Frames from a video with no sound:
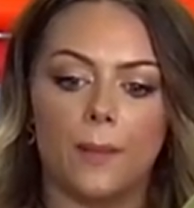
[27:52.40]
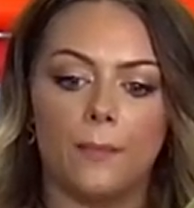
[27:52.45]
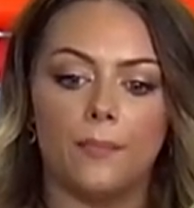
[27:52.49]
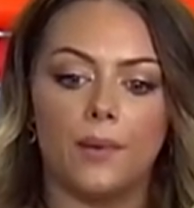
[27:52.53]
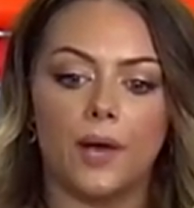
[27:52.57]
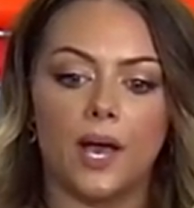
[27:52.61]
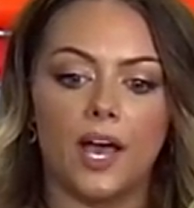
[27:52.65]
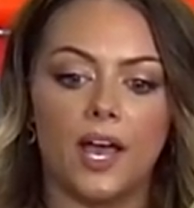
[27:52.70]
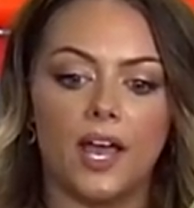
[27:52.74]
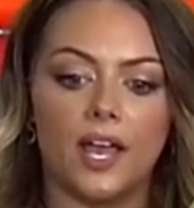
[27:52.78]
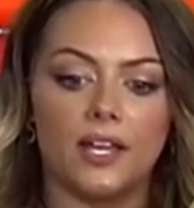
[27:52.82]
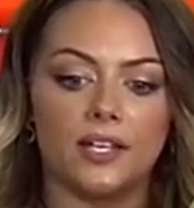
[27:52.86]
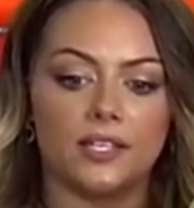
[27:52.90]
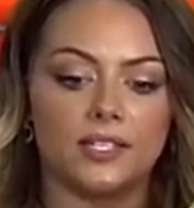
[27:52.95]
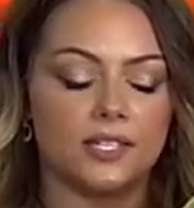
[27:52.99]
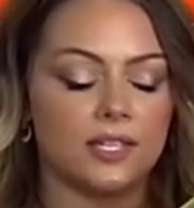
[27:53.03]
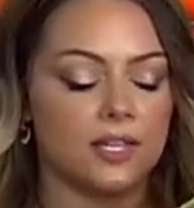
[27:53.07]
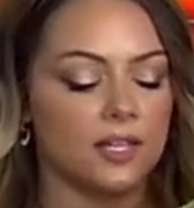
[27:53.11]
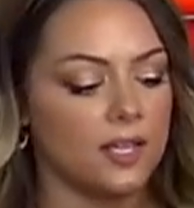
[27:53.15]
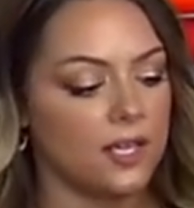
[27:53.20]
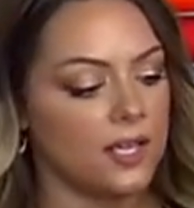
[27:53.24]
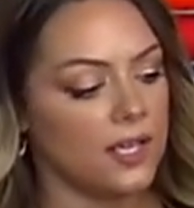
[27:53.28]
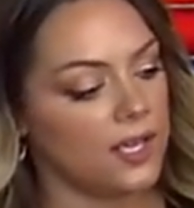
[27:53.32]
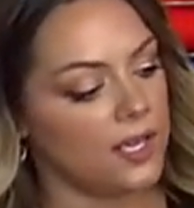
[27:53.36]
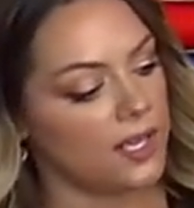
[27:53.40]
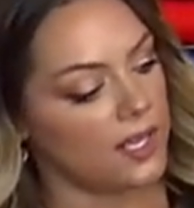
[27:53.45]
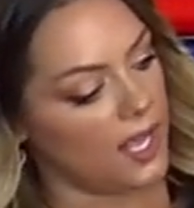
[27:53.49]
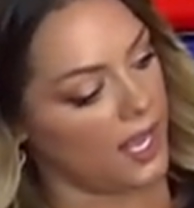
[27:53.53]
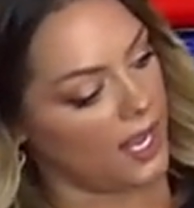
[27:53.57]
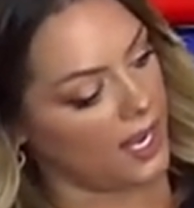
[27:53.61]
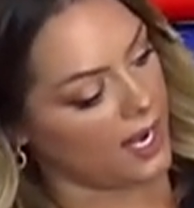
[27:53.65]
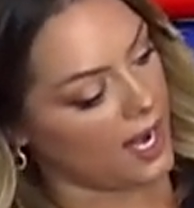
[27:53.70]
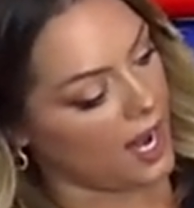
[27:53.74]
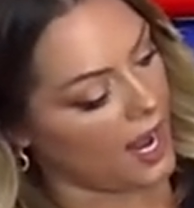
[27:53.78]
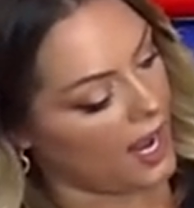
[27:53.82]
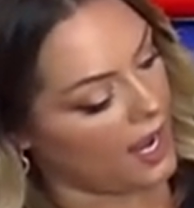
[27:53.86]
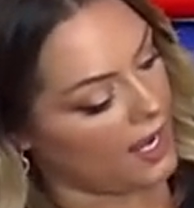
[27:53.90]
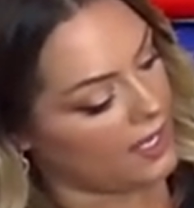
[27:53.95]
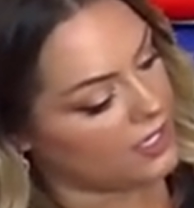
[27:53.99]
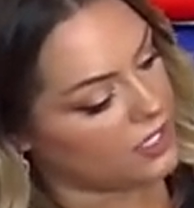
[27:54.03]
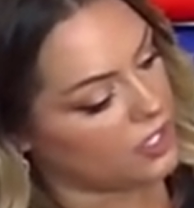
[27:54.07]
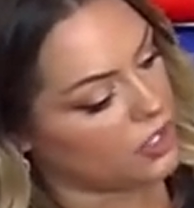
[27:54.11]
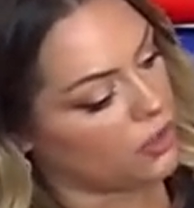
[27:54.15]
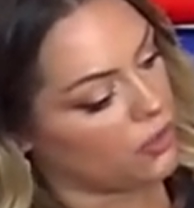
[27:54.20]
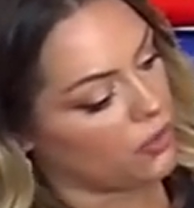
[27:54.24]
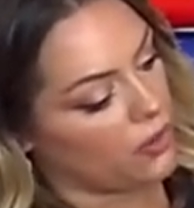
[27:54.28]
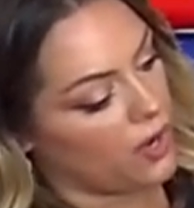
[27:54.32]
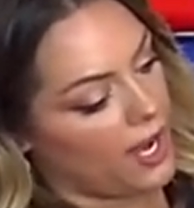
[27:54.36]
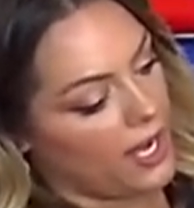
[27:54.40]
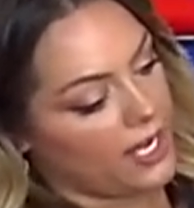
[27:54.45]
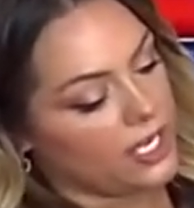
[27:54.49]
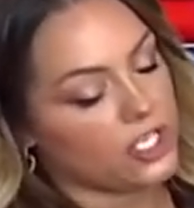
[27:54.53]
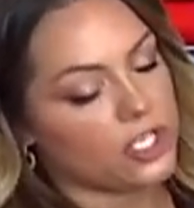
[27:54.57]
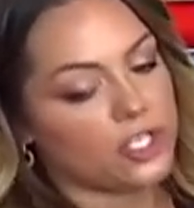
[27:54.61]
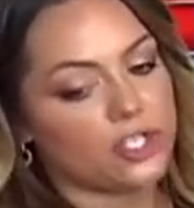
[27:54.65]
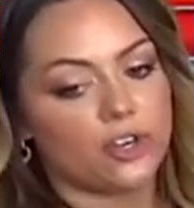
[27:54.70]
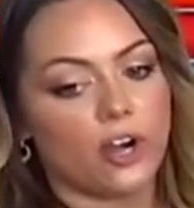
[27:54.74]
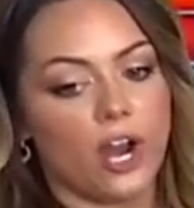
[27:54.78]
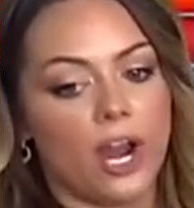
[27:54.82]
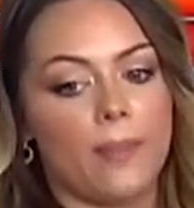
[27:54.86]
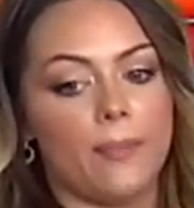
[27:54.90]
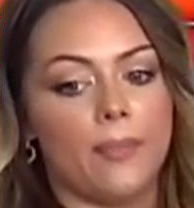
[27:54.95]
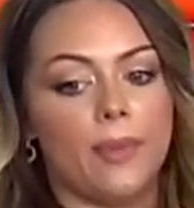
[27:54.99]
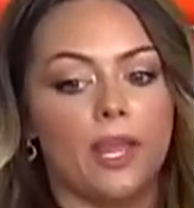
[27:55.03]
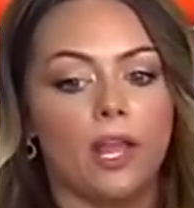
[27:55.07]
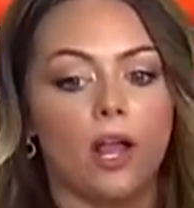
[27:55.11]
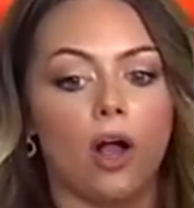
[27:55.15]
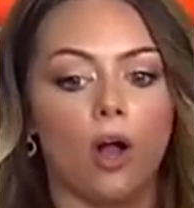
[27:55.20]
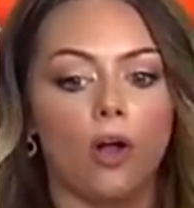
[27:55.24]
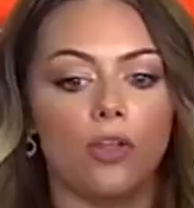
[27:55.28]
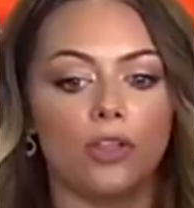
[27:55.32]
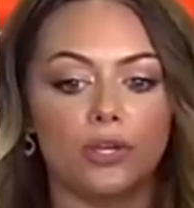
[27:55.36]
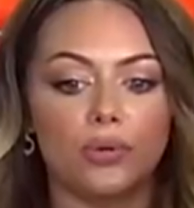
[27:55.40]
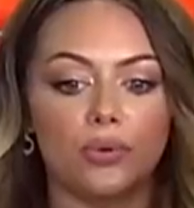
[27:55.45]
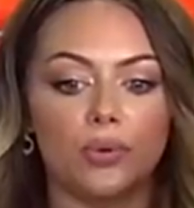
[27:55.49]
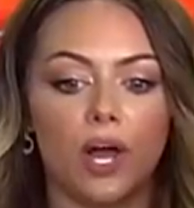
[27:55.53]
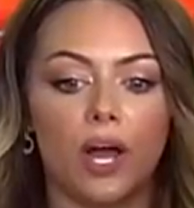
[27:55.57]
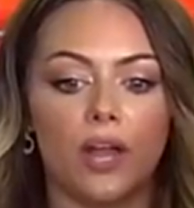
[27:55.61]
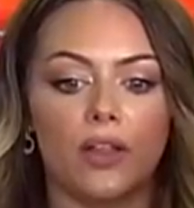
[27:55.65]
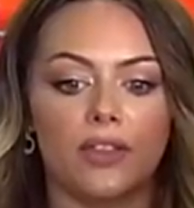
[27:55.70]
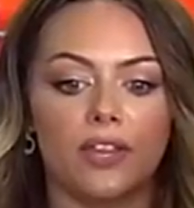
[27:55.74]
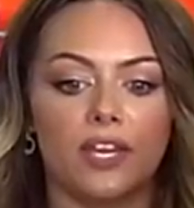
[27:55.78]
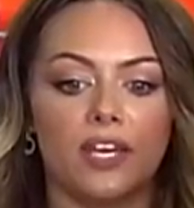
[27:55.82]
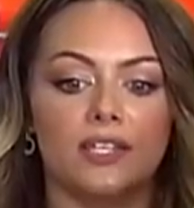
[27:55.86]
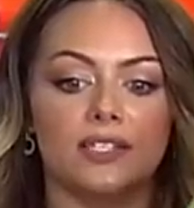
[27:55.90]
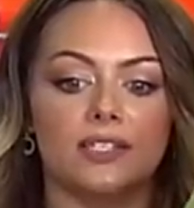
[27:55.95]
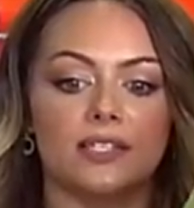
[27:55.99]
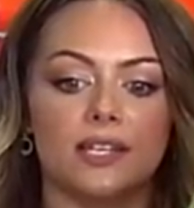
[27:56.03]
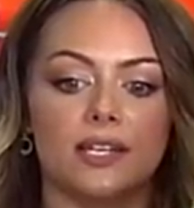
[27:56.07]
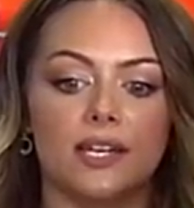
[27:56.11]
but it has gray striping all throughout this,